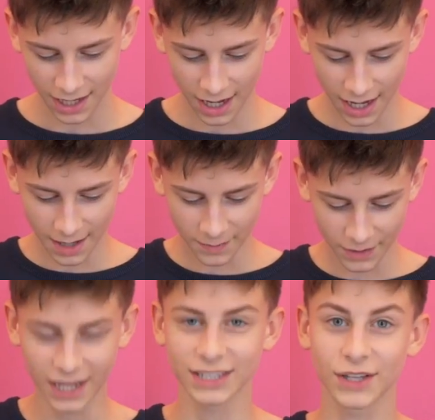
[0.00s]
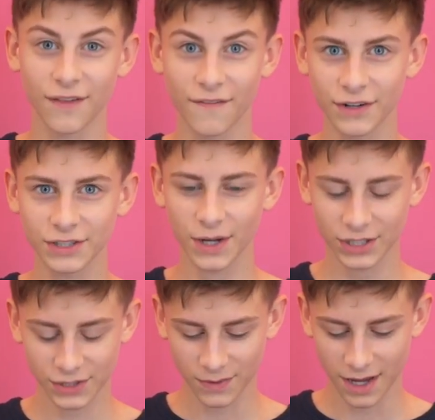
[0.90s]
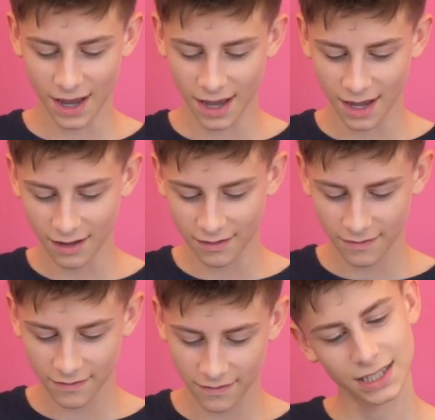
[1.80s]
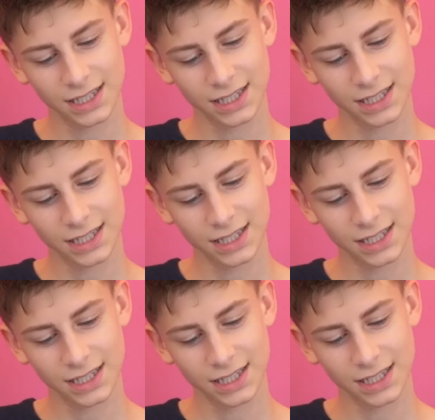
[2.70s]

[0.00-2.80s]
Okay, so the first question we have,